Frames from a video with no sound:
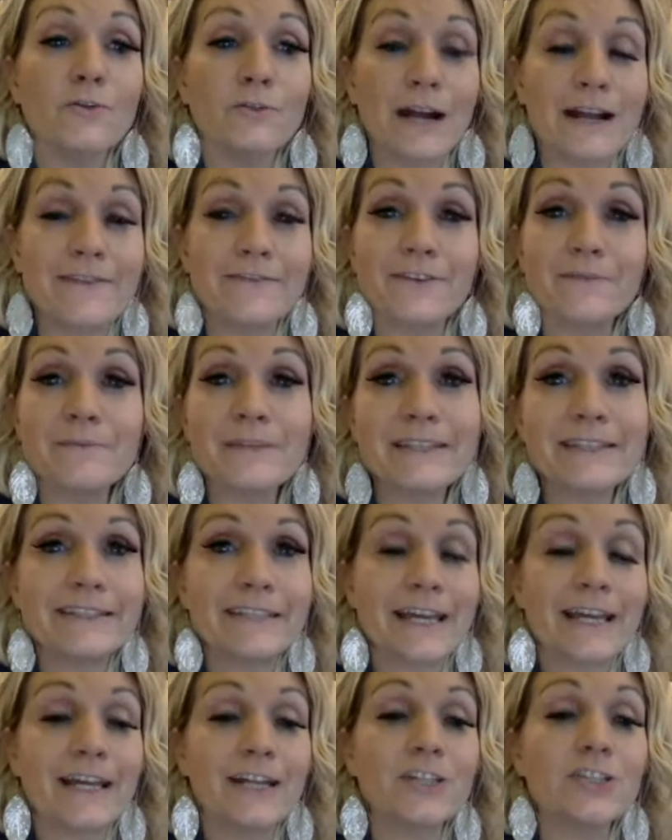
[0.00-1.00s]
right from the
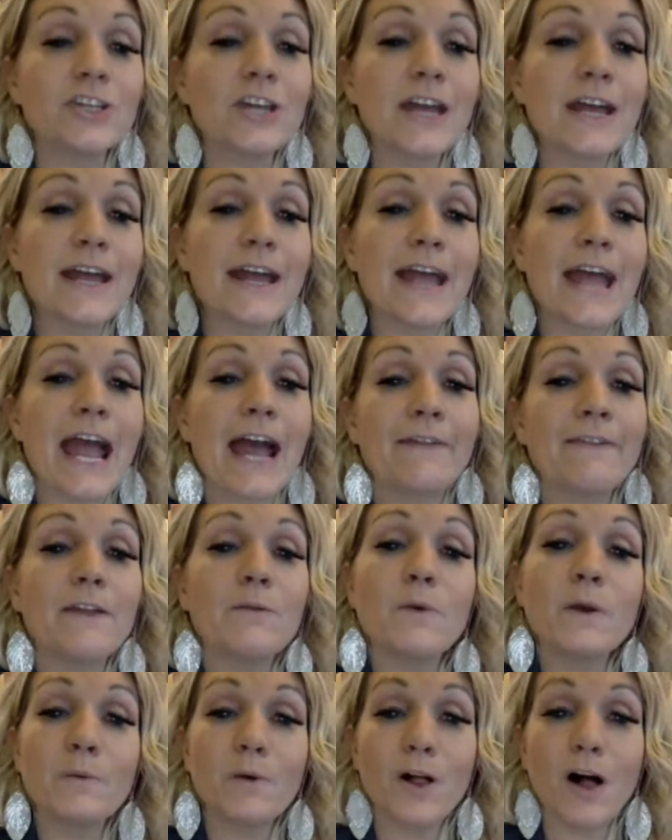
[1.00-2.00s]
stage. And
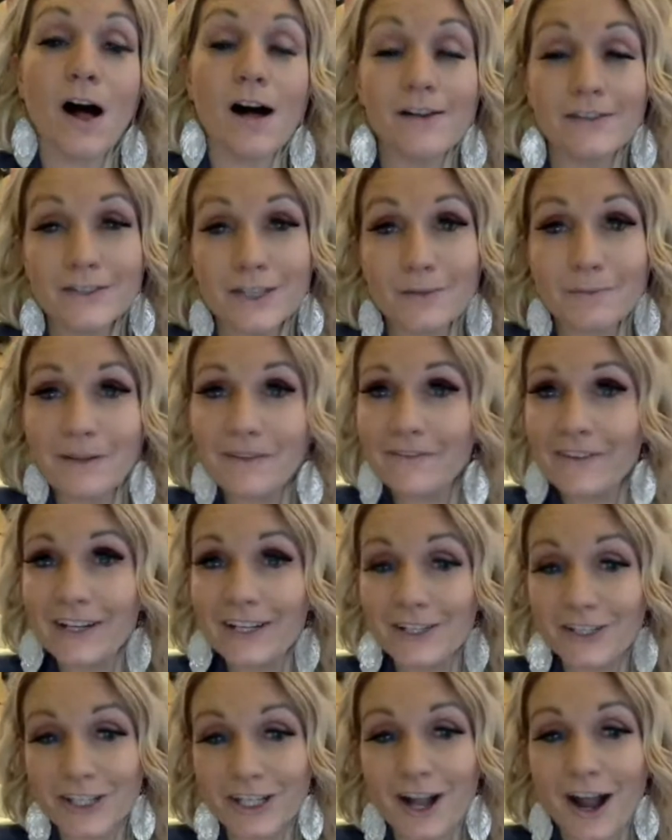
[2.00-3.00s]
then we will also be
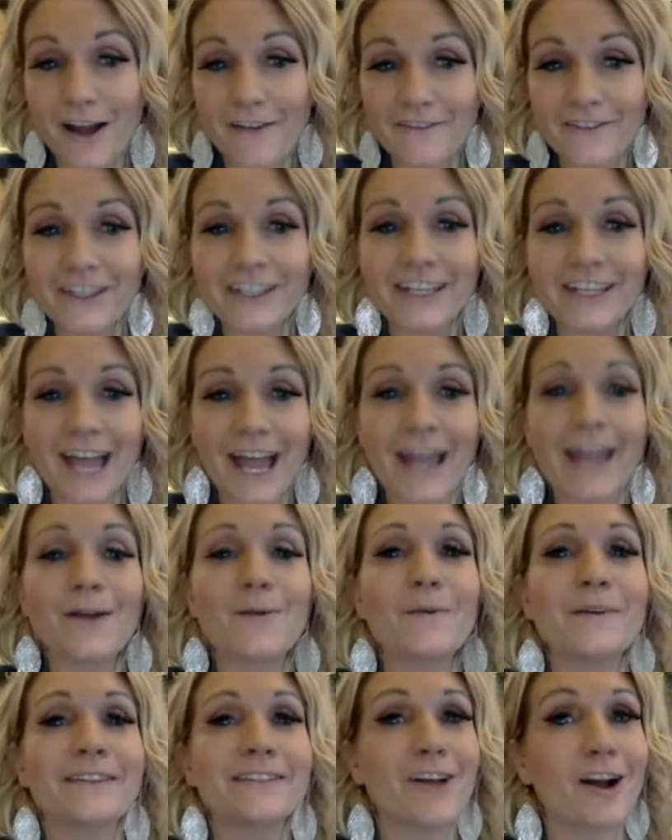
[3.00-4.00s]
finishing off the night
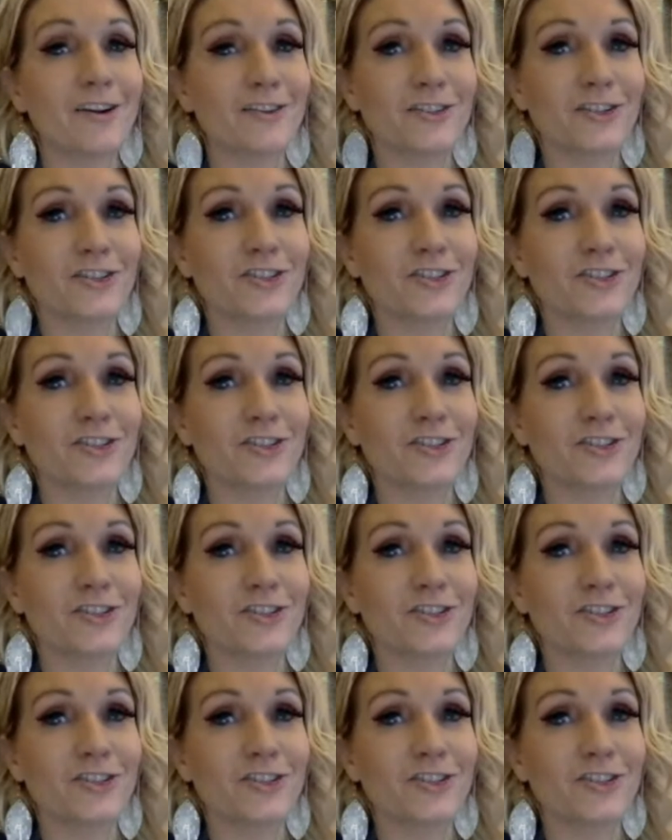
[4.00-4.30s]
with Dr.